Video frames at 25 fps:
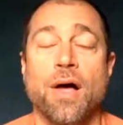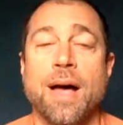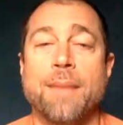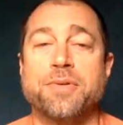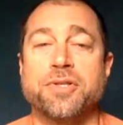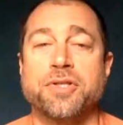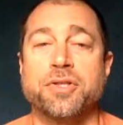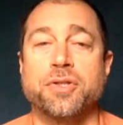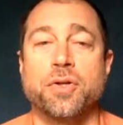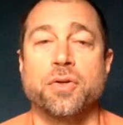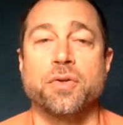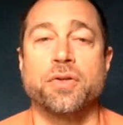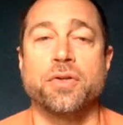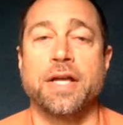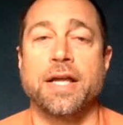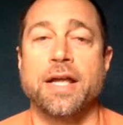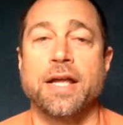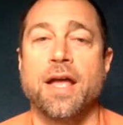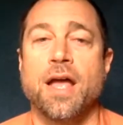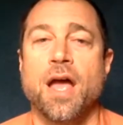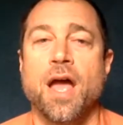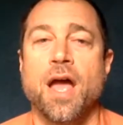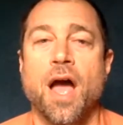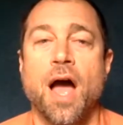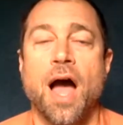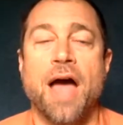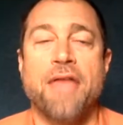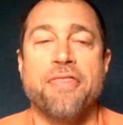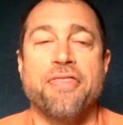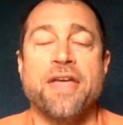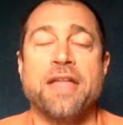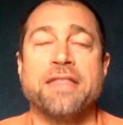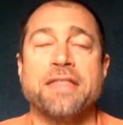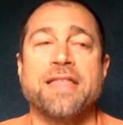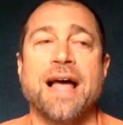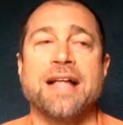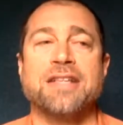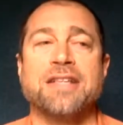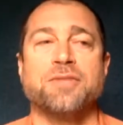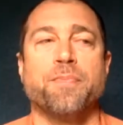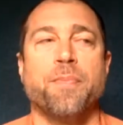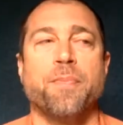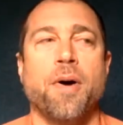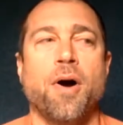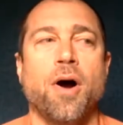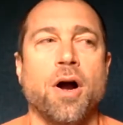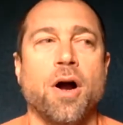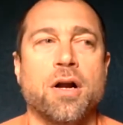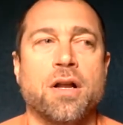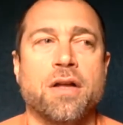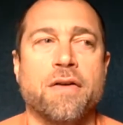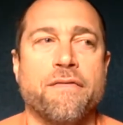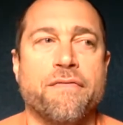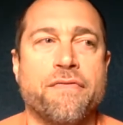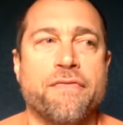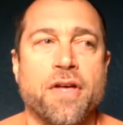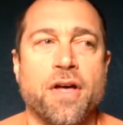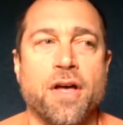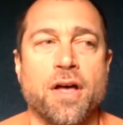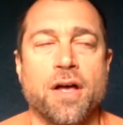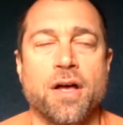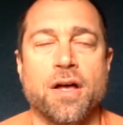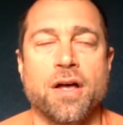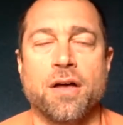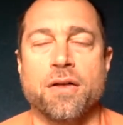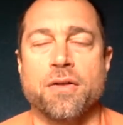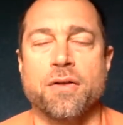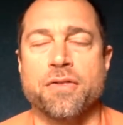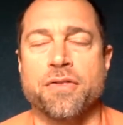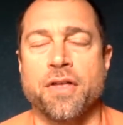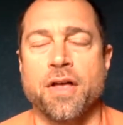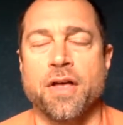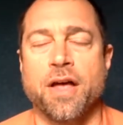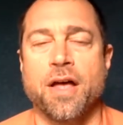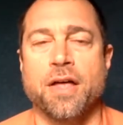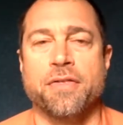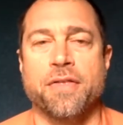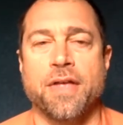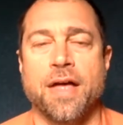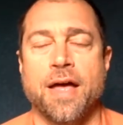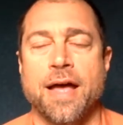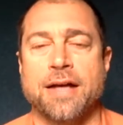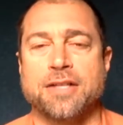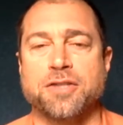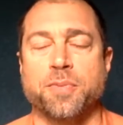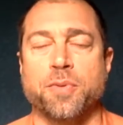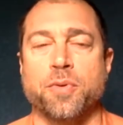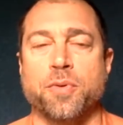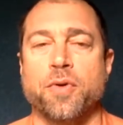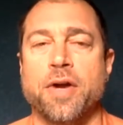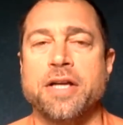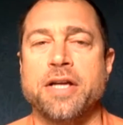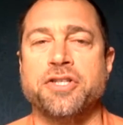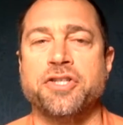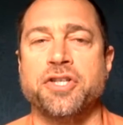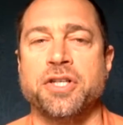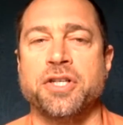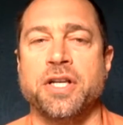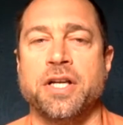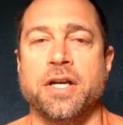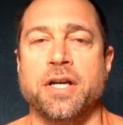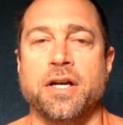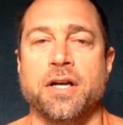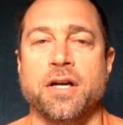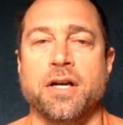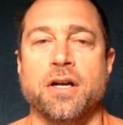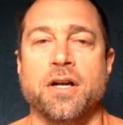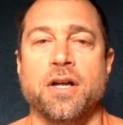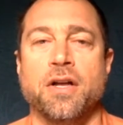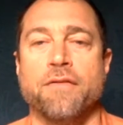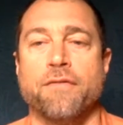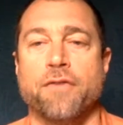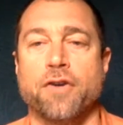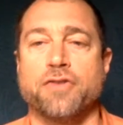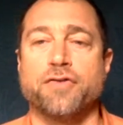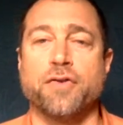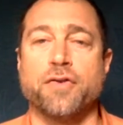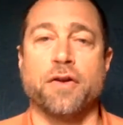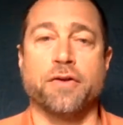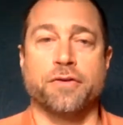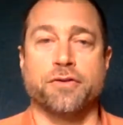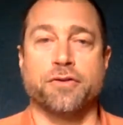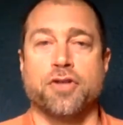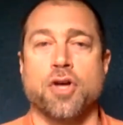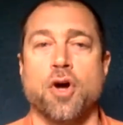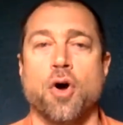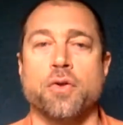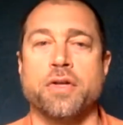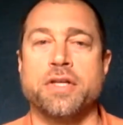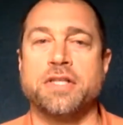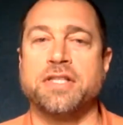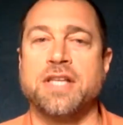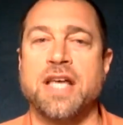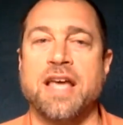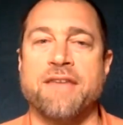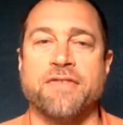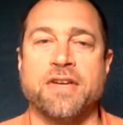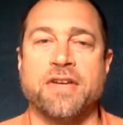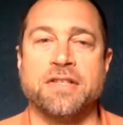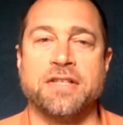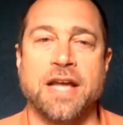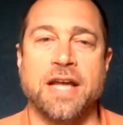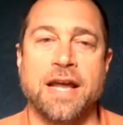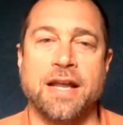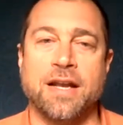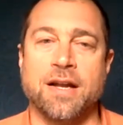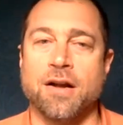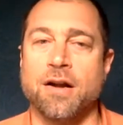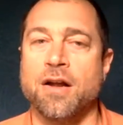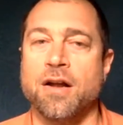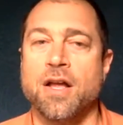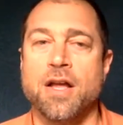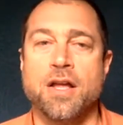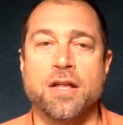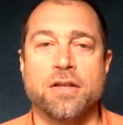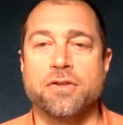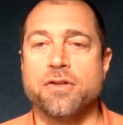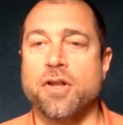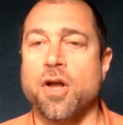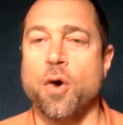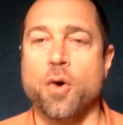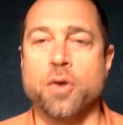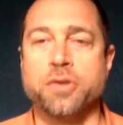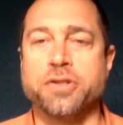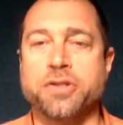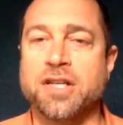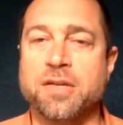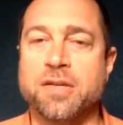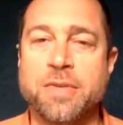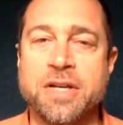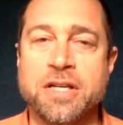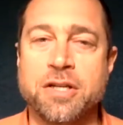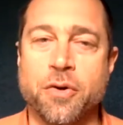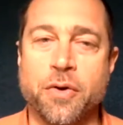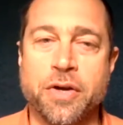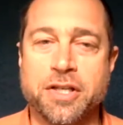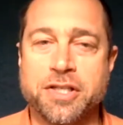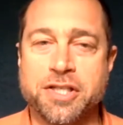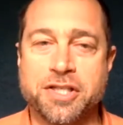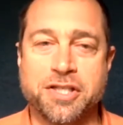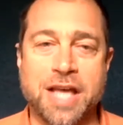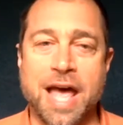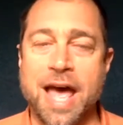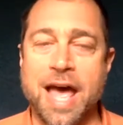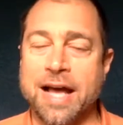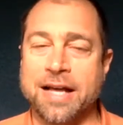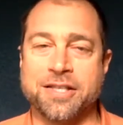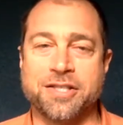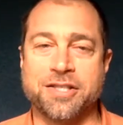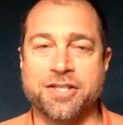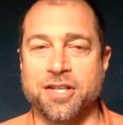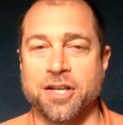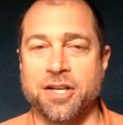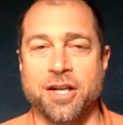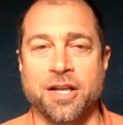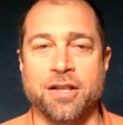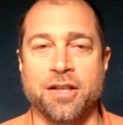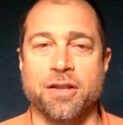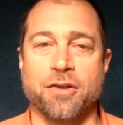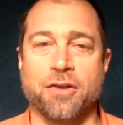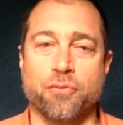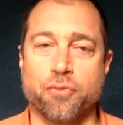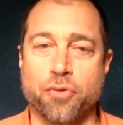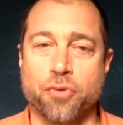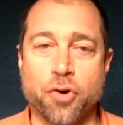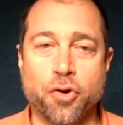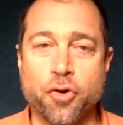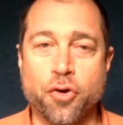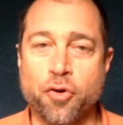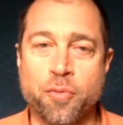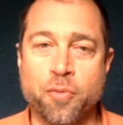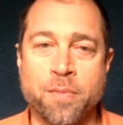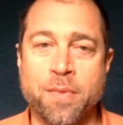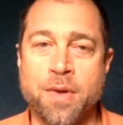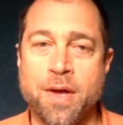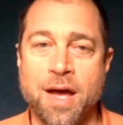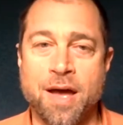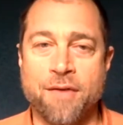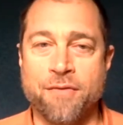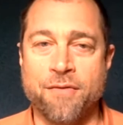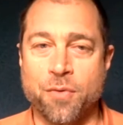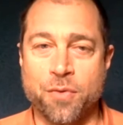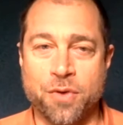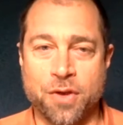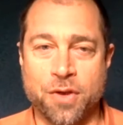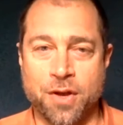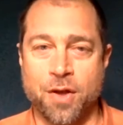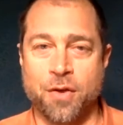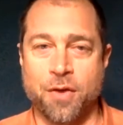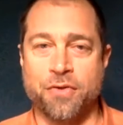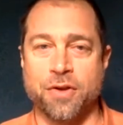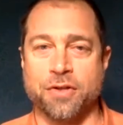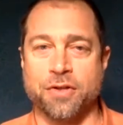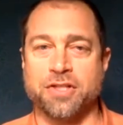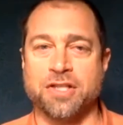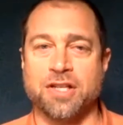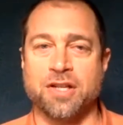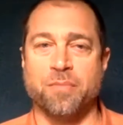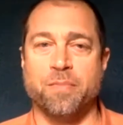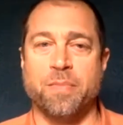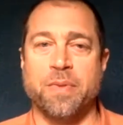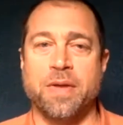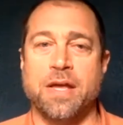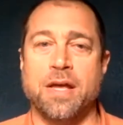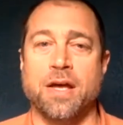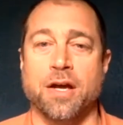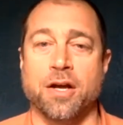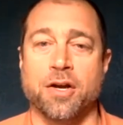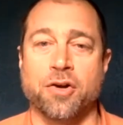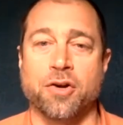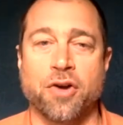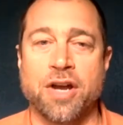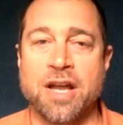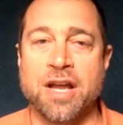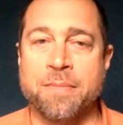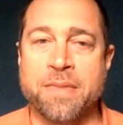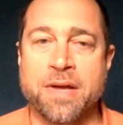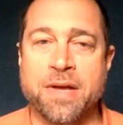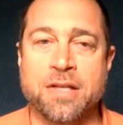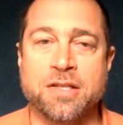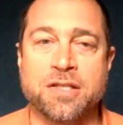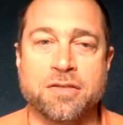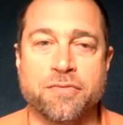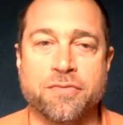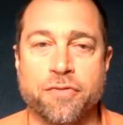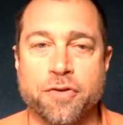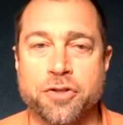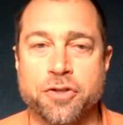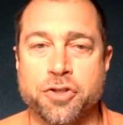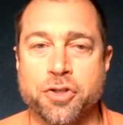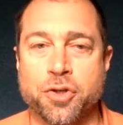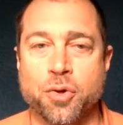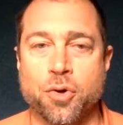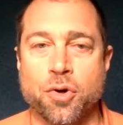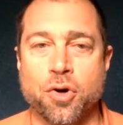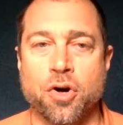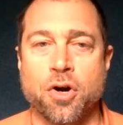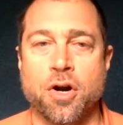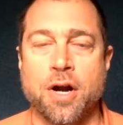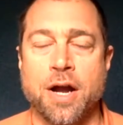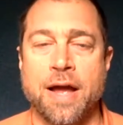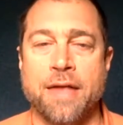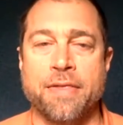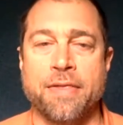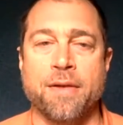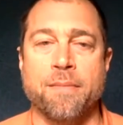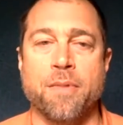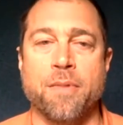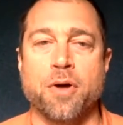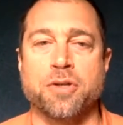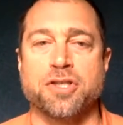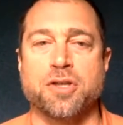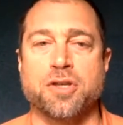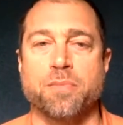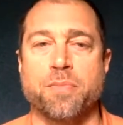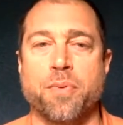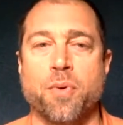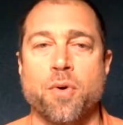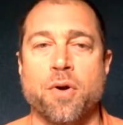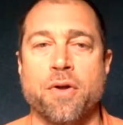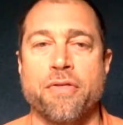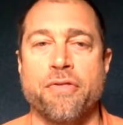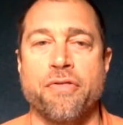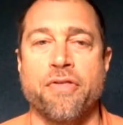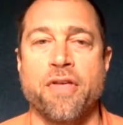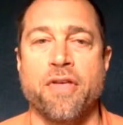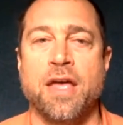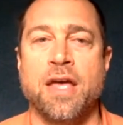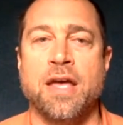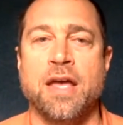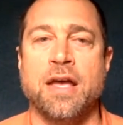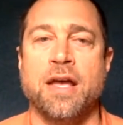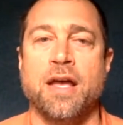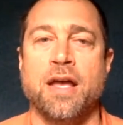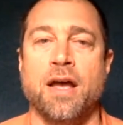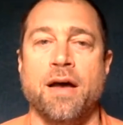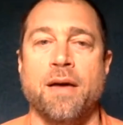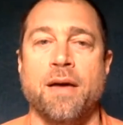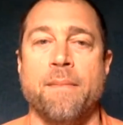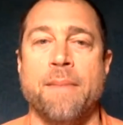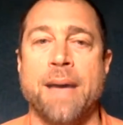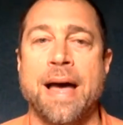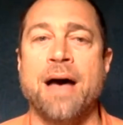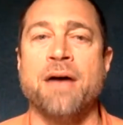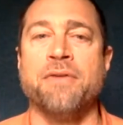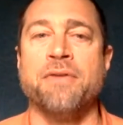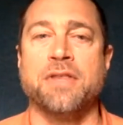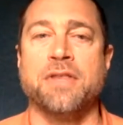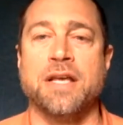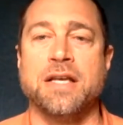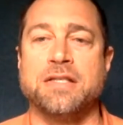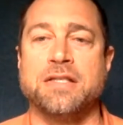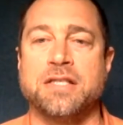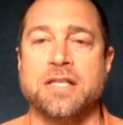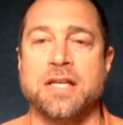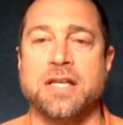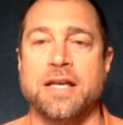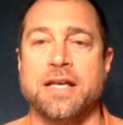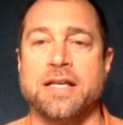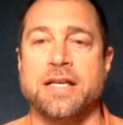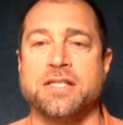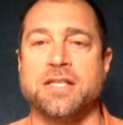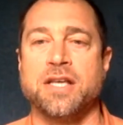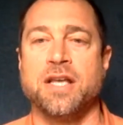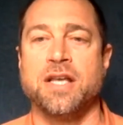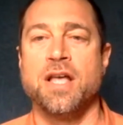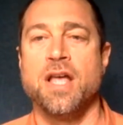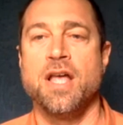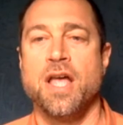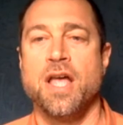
absolutely. I think that's part of the exploration here. First of all, totally safe container. No one's going to be doing sex in the room. There's going to be agreements for sure. And the most important thing about this is